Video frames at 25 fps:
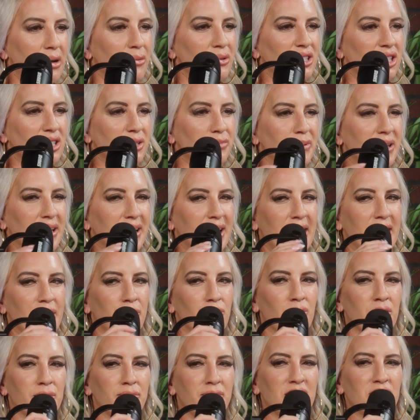it would just be like, hey,
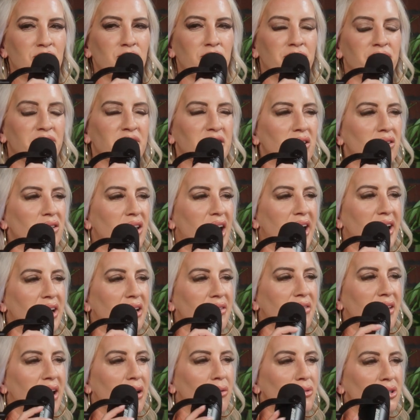what made you feel
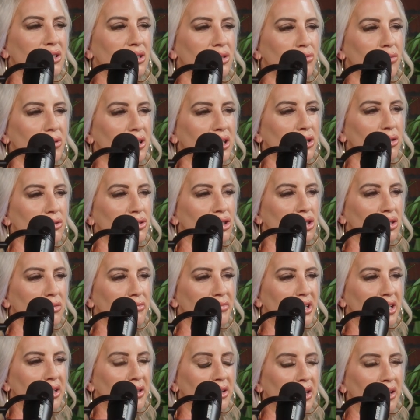like that was what you should
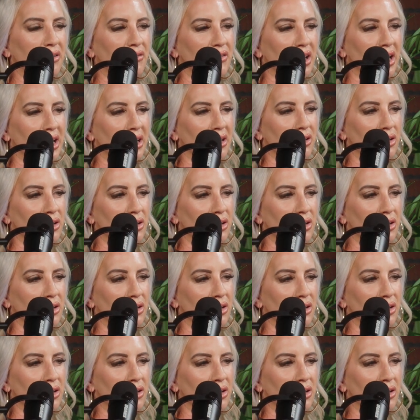be giving?